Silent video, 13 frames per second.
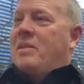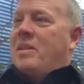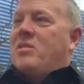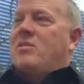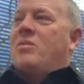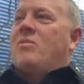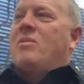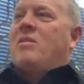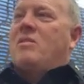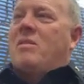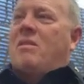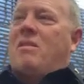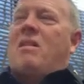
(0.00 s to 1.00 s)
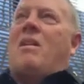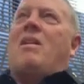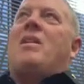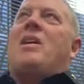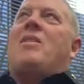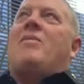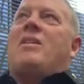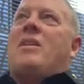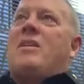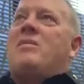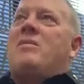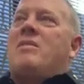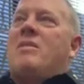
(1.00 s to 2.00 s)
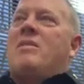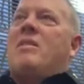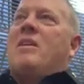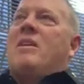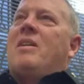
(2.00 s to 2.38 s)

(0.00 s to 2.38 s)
And so it took a lot of navigation